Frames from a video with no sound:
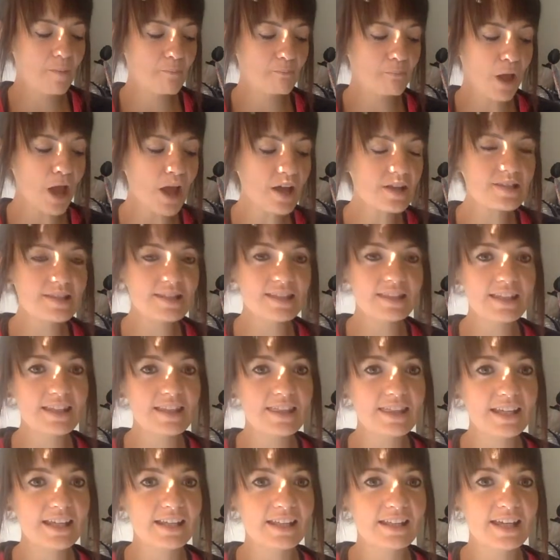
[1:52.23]
personally
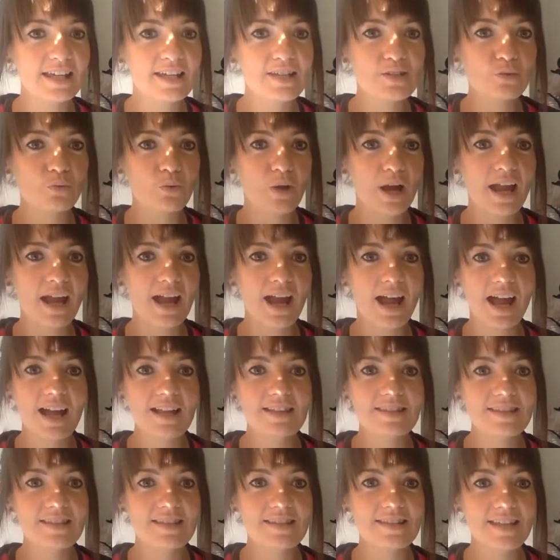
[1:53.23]
think that it's quite
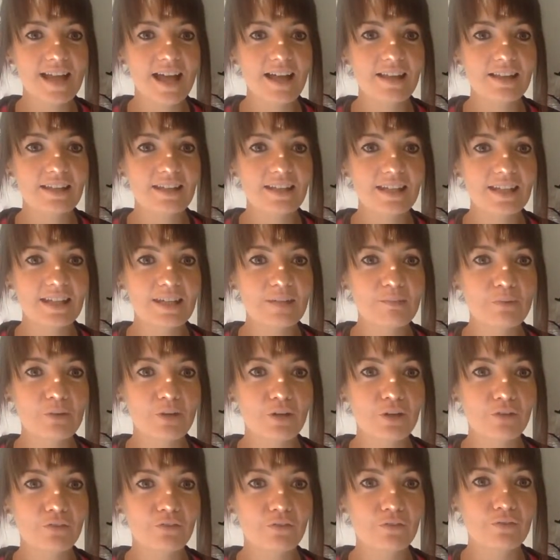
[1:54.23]
hard to sell an
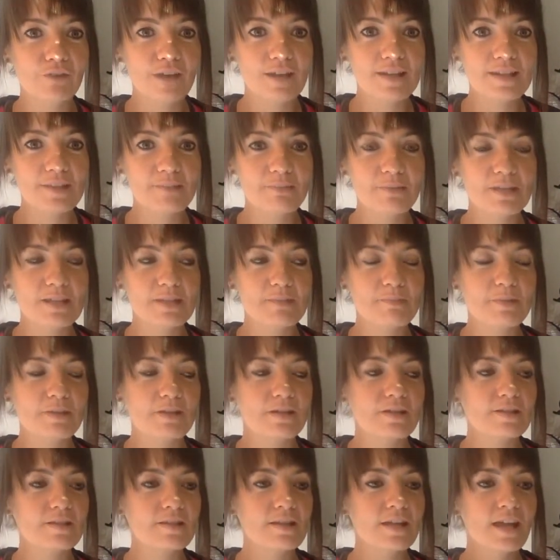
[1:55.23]
ebook for recipes,
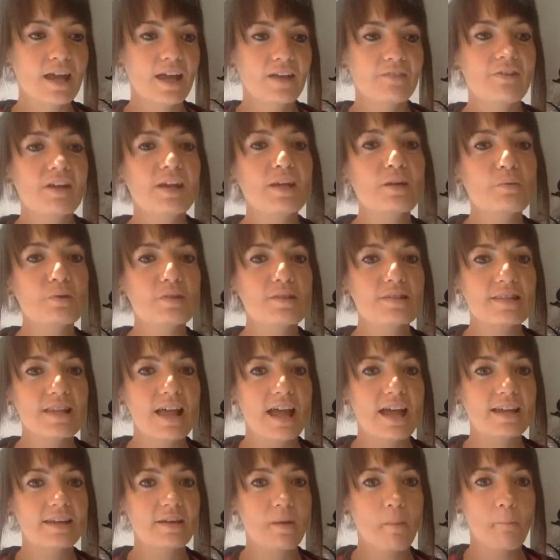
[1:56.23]
because if anyone's
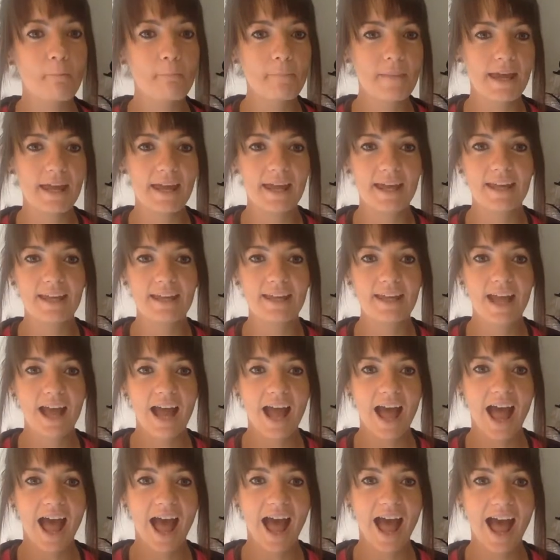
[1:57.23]
like me,
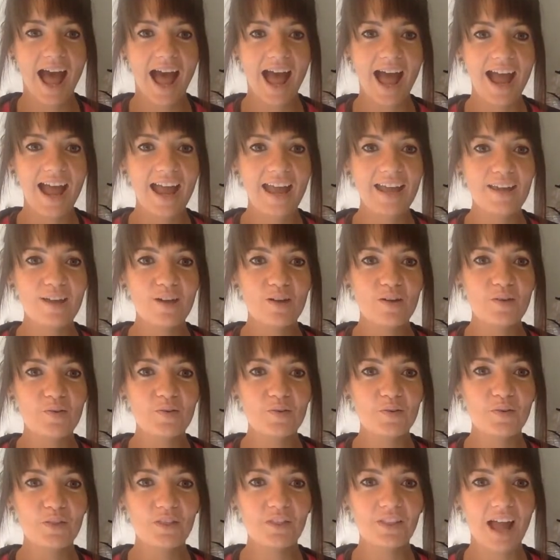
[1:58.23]
I
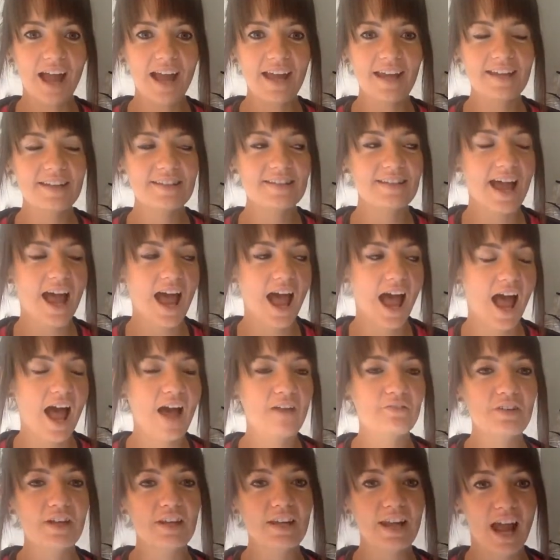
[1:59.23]
like to
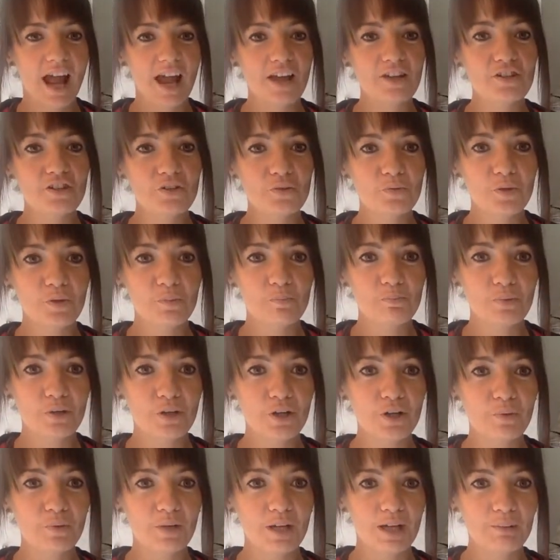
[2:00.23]
have an actual
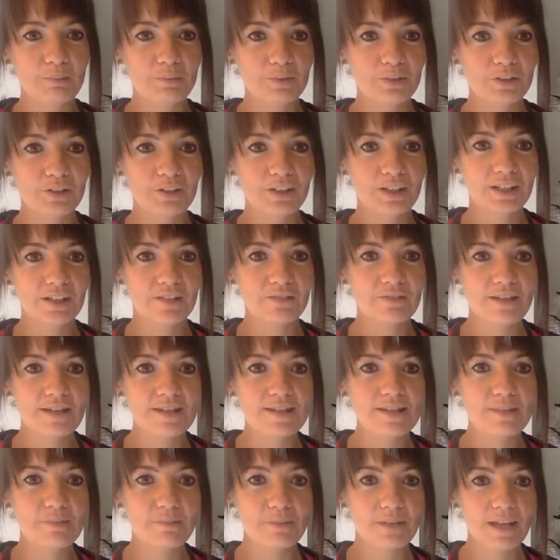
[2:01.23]
book when I'm cooking a
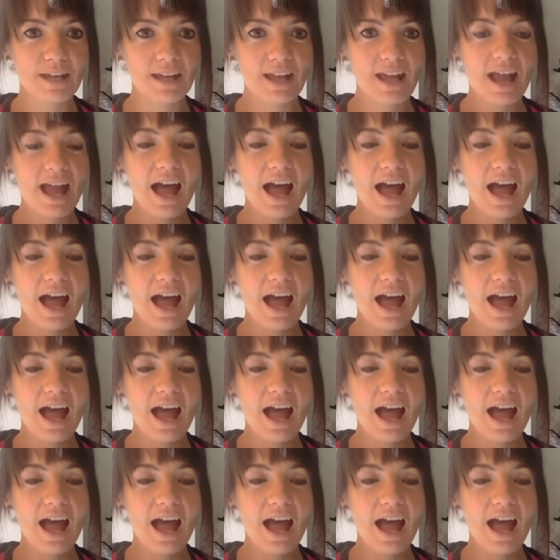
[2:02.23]
recipe.